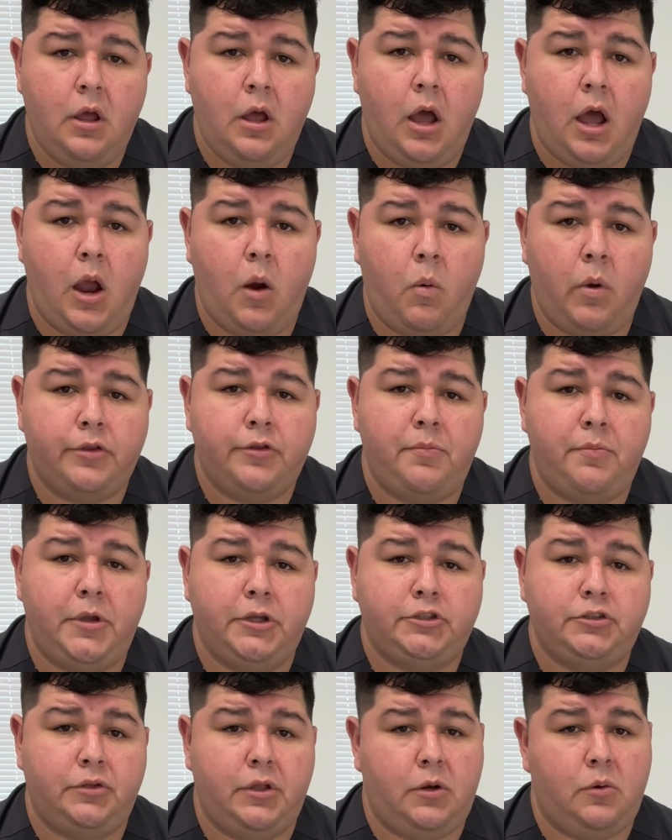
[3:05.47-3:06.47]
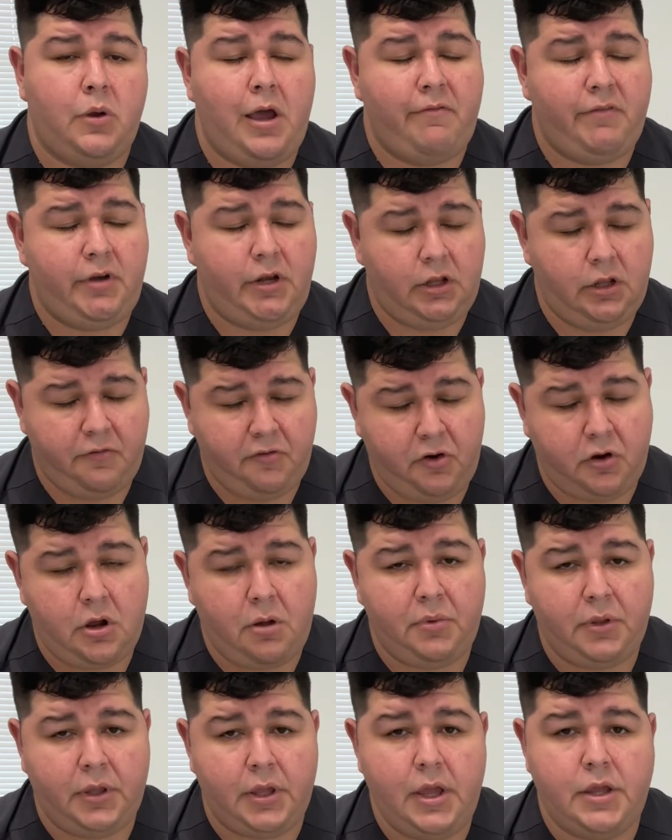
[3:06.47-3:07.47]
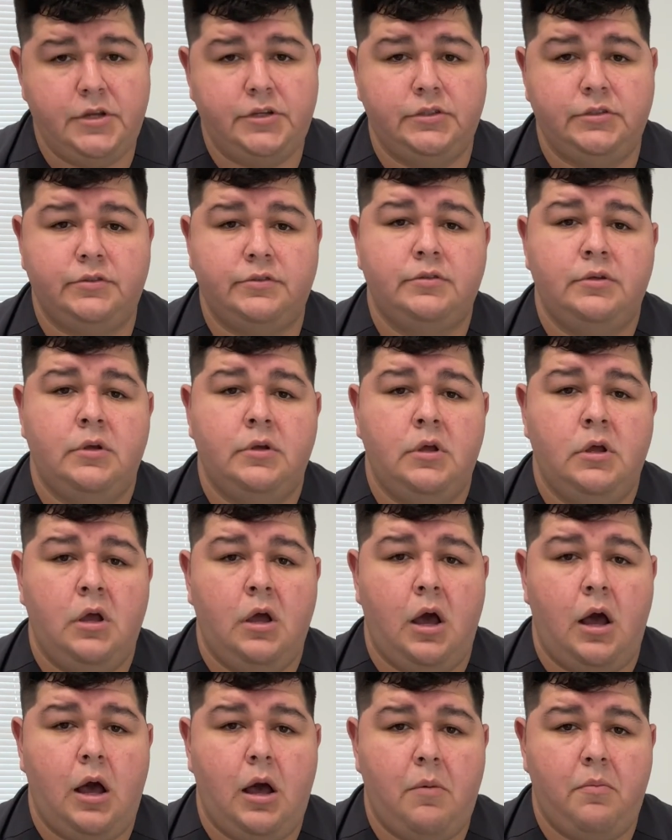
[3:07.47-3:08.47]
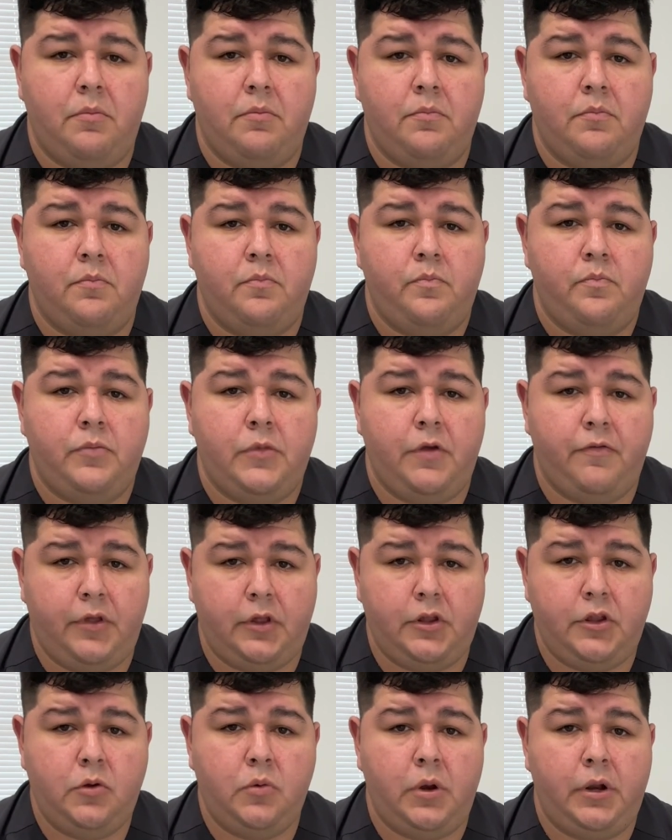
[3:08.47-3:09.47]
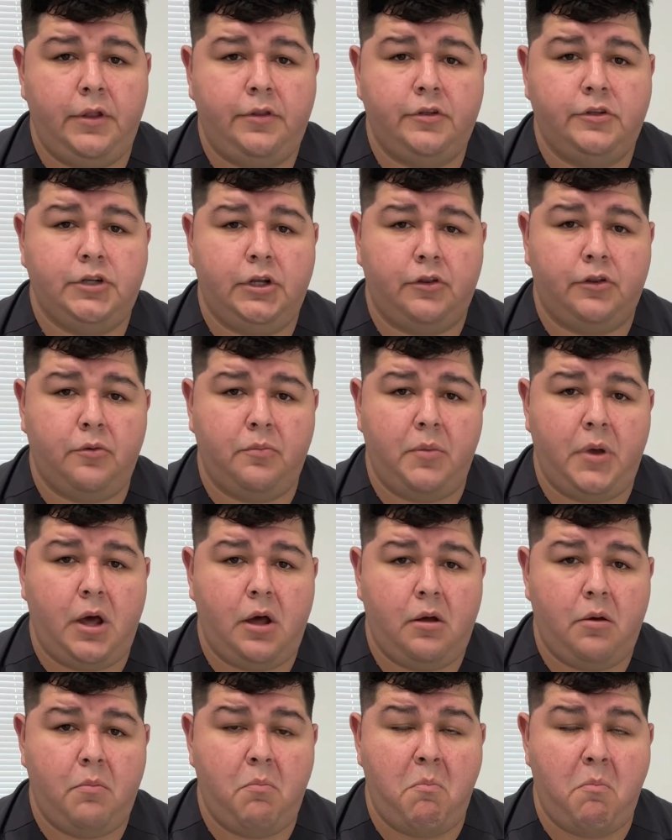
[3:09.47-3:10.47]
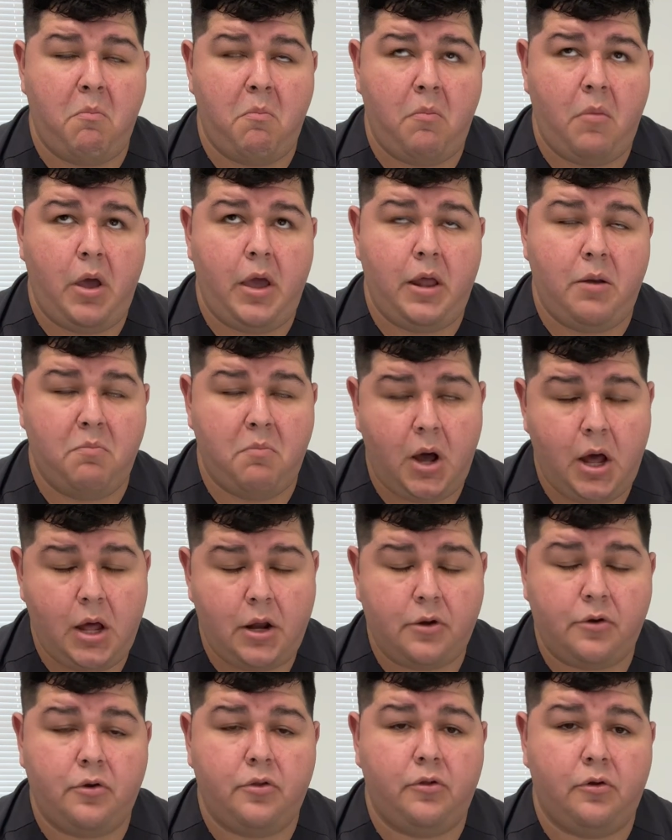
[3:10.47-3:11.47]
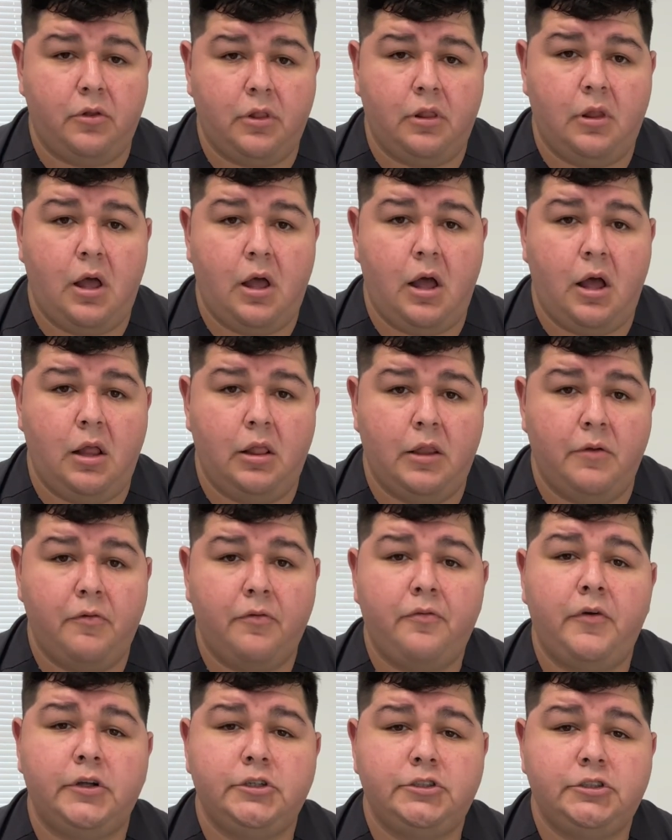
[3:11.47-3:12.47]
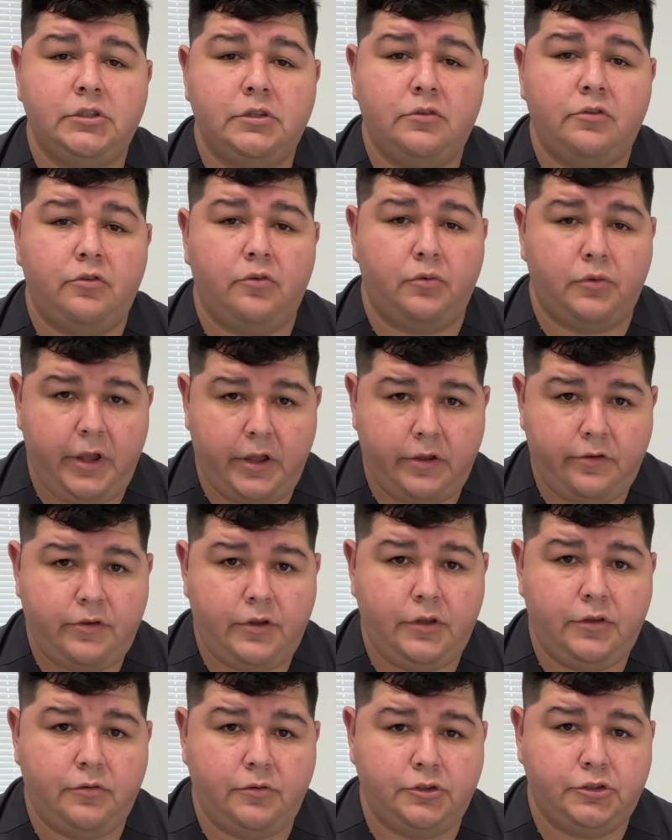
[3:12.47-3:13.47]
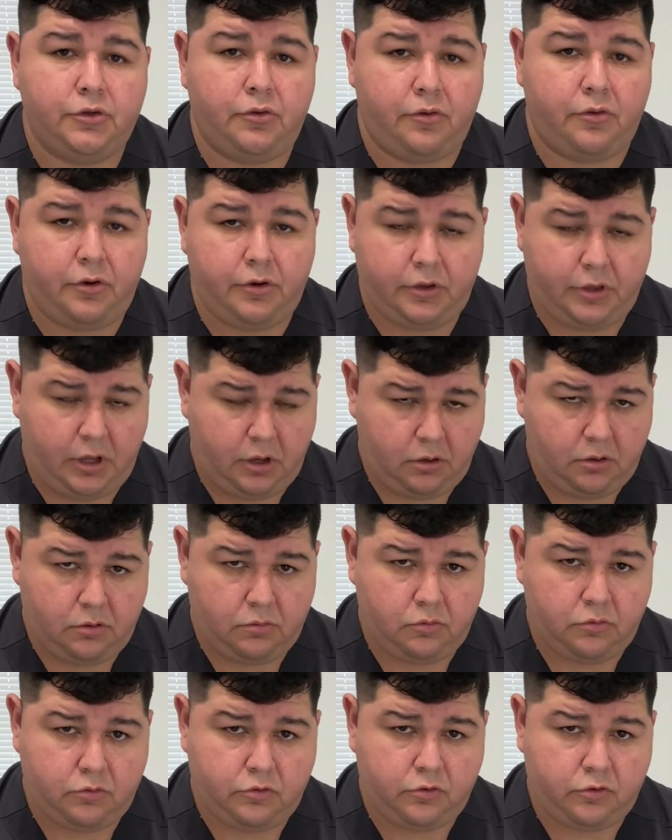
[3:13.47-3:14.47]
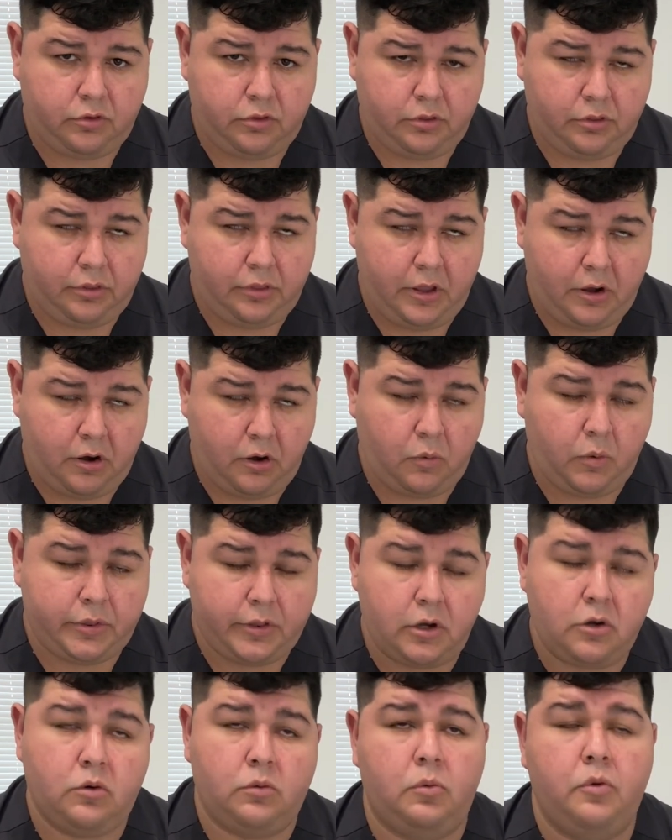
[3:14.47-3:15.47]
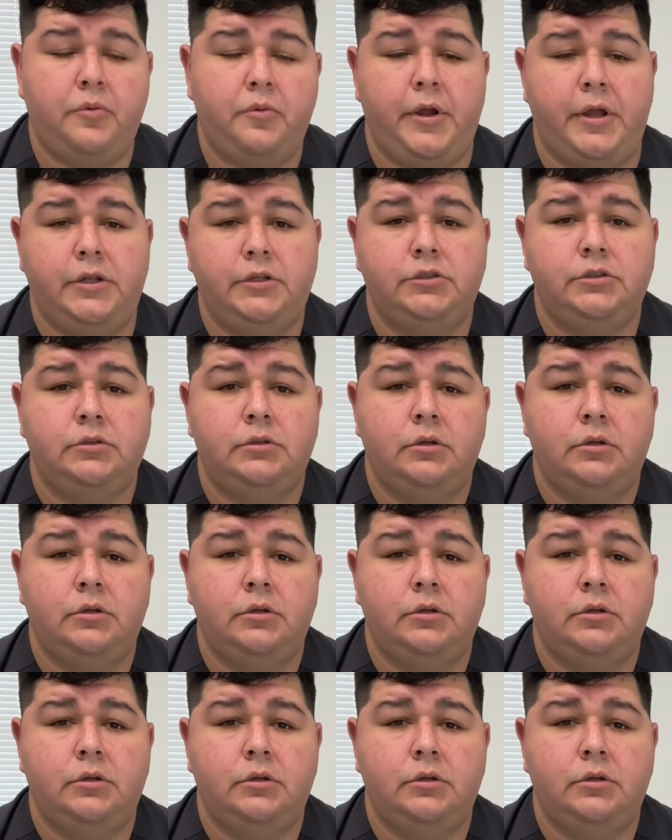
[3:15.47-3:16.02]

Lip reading: I want to make sure they don't have any liver complications. If they do, I need to check their mouth and monitor their liver functions through testing to ensure they are within normal range.